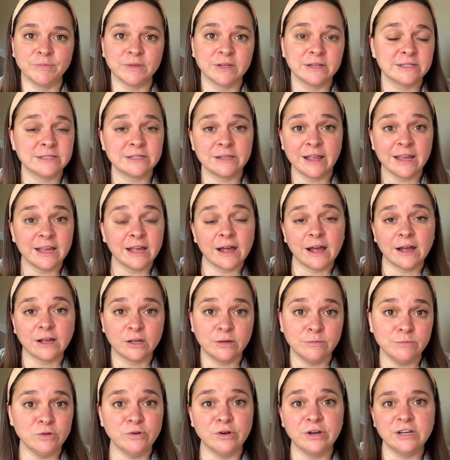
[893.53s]
like a
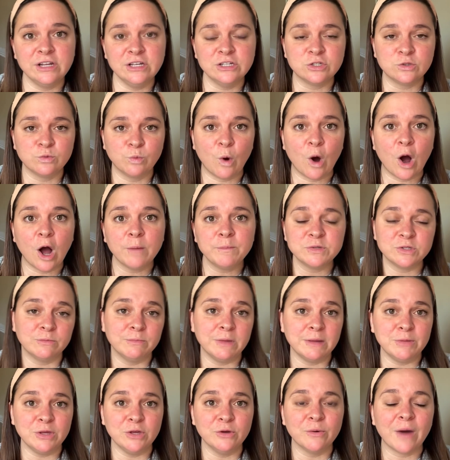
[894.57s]
community swap. So maybe
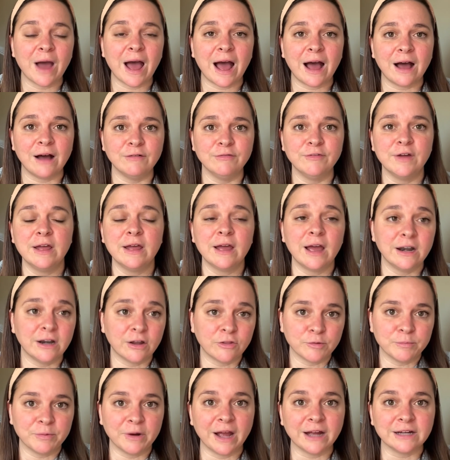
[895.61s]
you have another
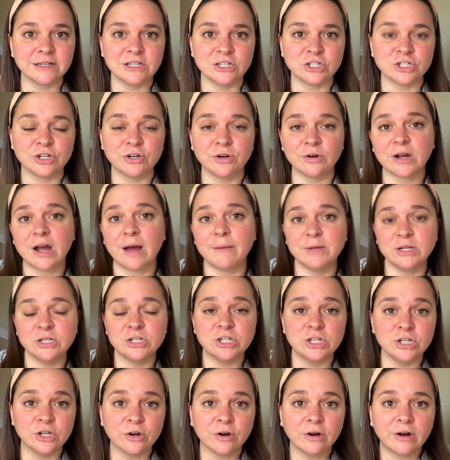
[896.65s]
practitioner come into
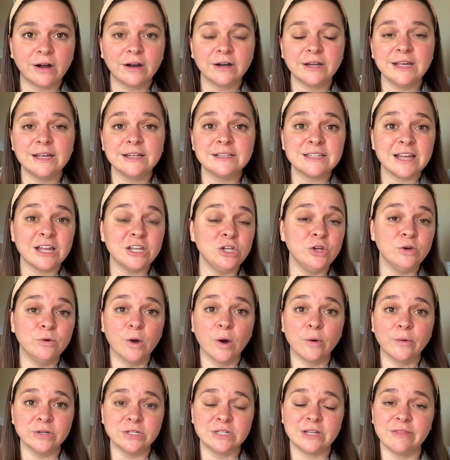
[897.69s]
your audience and you go
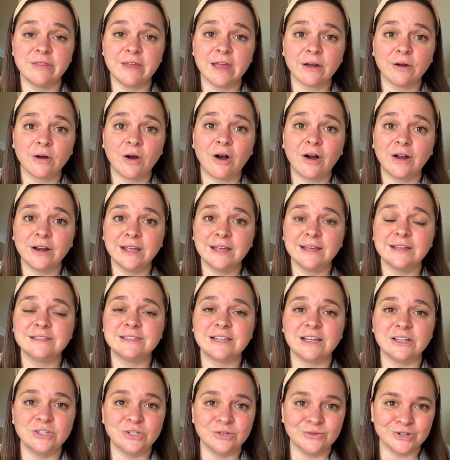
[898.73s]
into their audience and
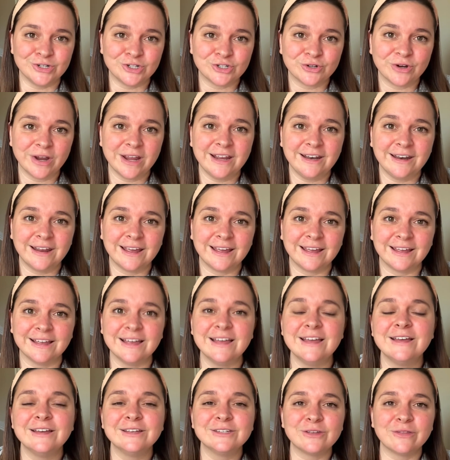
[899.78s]
do a training.
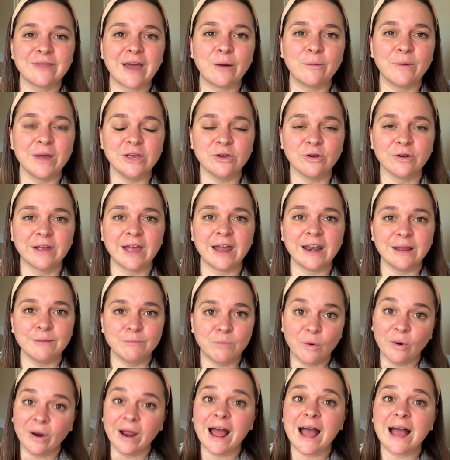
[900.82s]
So that way you're getting more
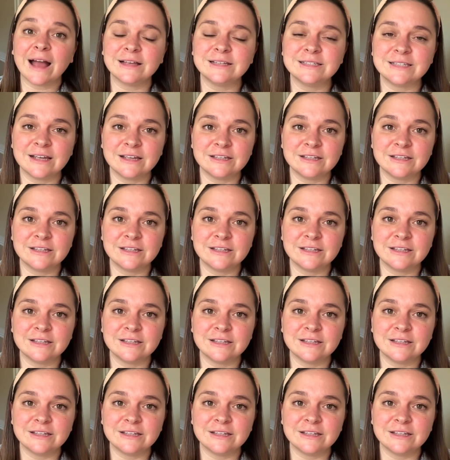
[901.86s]
access